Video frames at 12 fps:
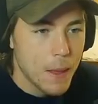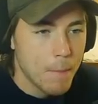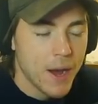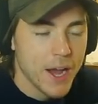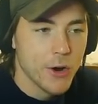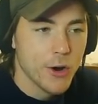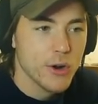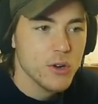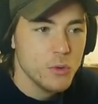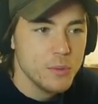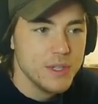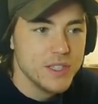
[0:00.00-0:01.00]

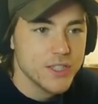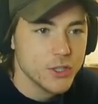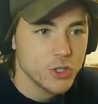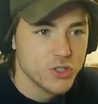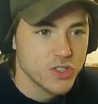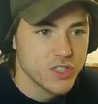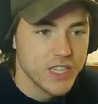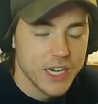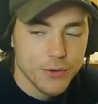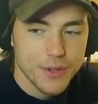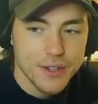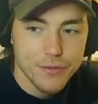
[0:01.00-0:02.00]
Payara would be such a
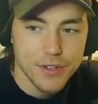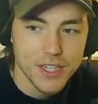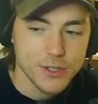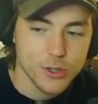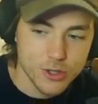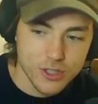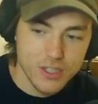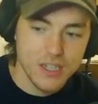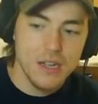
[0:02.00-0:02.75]
scary fish.